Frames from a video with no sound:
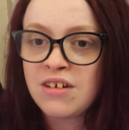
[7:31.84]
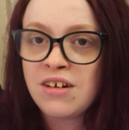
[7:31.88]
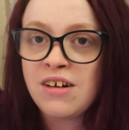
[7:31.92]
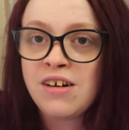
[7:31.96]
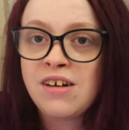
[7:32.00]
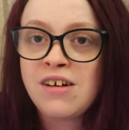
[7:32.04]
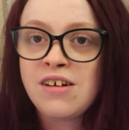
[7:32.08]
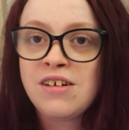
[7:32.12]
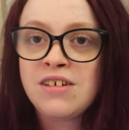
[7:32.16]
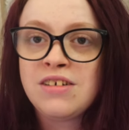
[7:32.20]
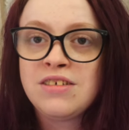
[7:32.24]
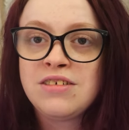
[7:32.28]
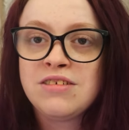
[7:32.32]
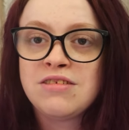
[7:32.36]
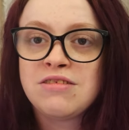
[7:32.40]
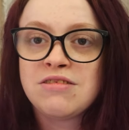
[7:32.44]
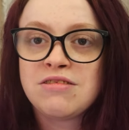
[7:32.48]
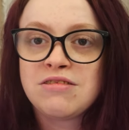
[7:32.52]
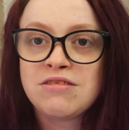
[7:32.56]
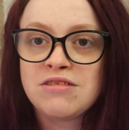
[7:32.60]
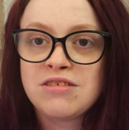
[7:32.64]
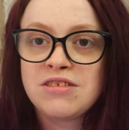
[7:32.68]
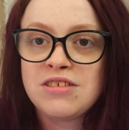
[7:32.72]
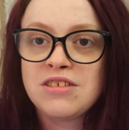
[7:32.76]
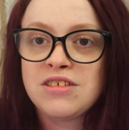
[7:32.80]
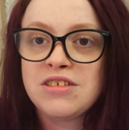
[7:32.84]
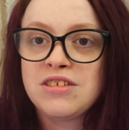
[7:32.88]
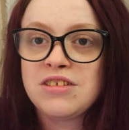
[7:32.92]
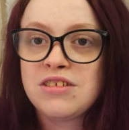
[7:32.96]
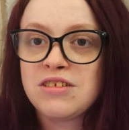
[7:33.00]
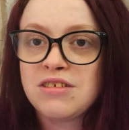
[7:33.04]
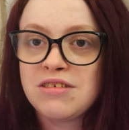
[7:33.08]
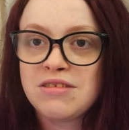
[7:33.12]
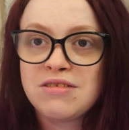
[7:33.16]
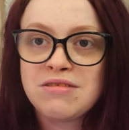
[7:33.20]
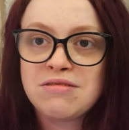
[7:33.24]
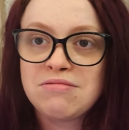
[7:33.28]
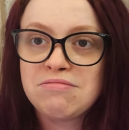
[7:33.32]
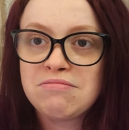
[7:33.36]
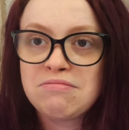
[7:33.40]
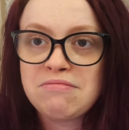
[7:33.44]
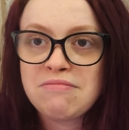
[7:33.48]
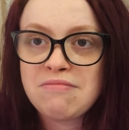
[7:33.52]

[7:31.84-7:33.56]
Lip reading: Nothing is said.